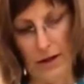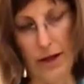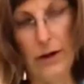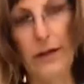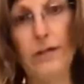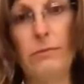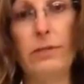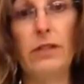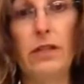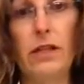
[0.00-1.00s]
Okay, so I'm
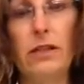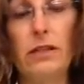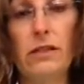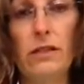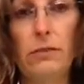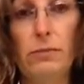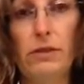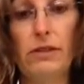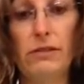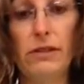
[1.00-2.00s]
going to take this little
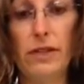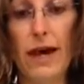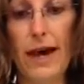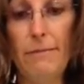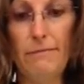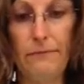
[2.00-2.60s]
piece of slab